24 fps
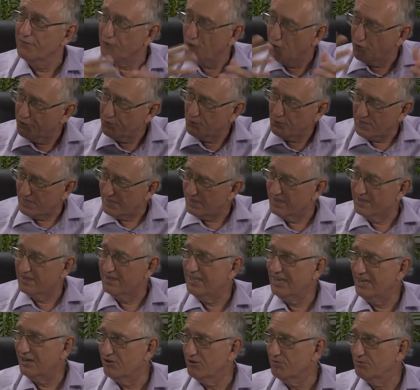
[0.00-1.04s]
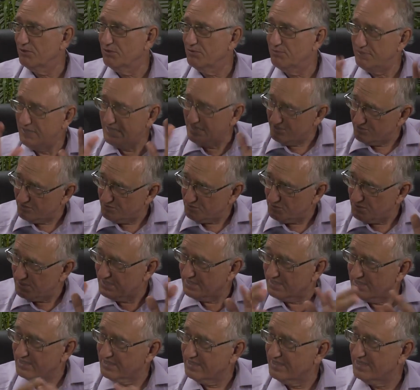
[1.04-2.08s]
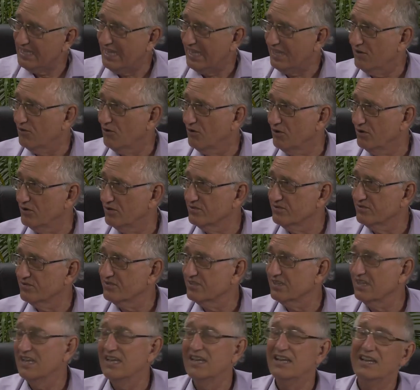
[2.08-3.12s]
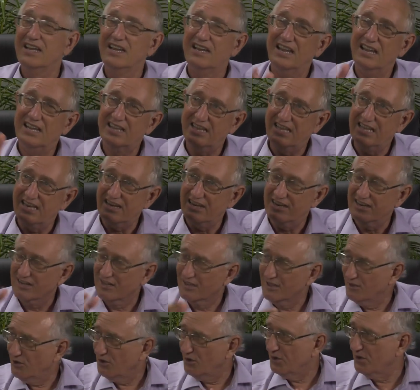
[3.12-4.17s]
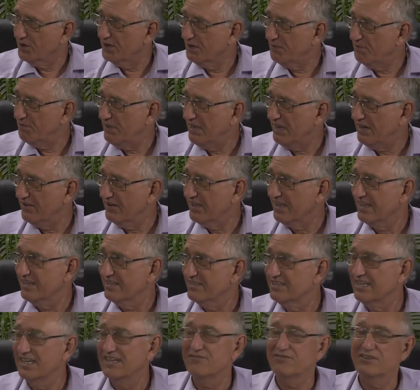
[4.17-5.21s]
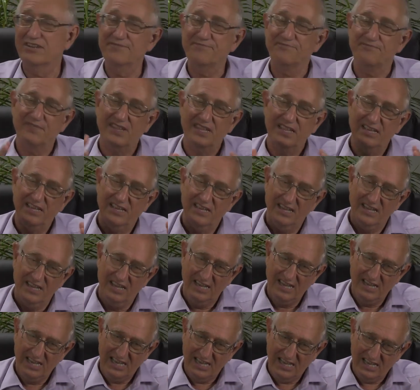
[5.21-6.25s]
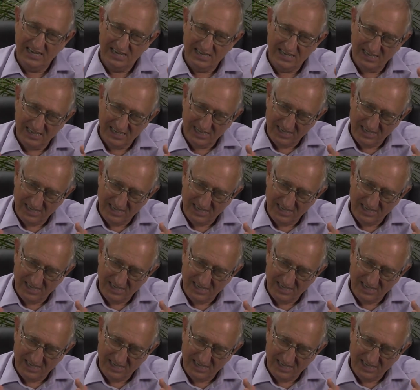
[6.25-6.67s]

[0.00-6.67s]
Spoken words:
fourth one, the terrible beast with 10 horns, and then a little horn appearing, etc. Yes. And